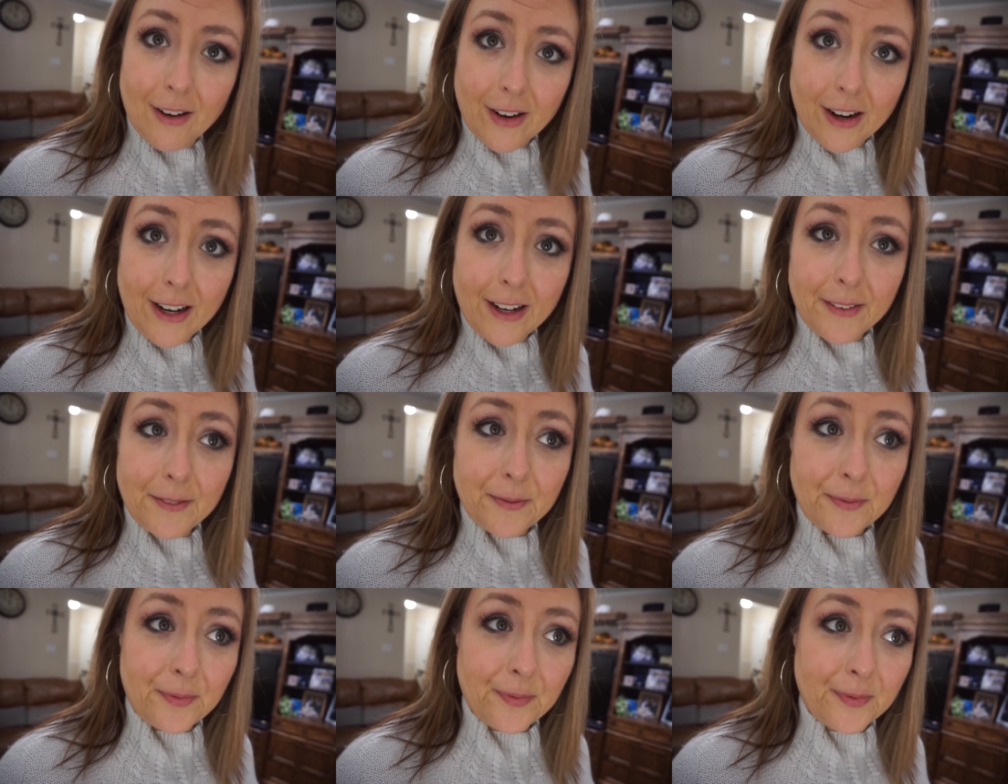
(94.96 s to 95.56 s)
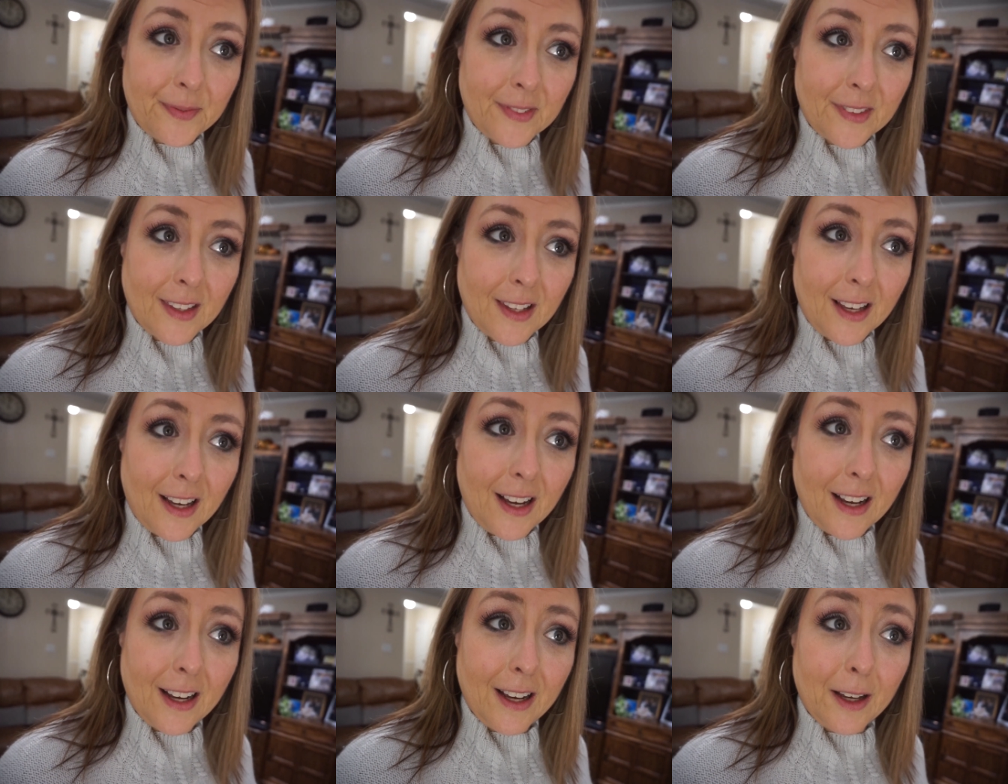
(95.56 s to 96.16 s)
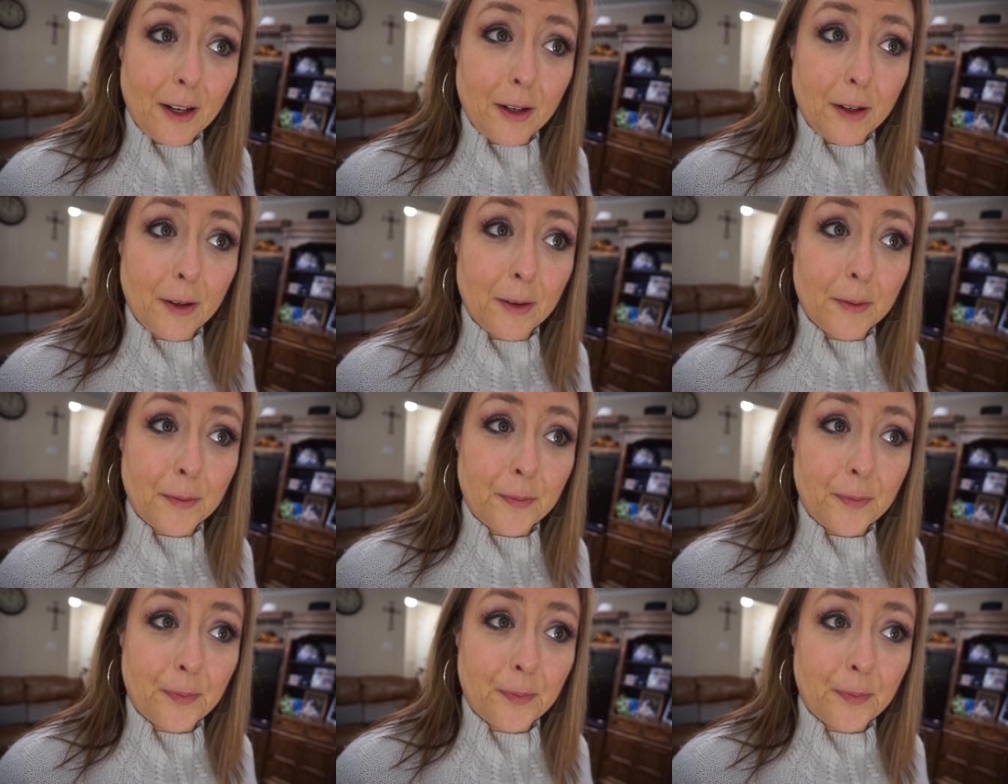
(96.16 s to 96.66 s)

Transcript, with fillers: All right. I gotta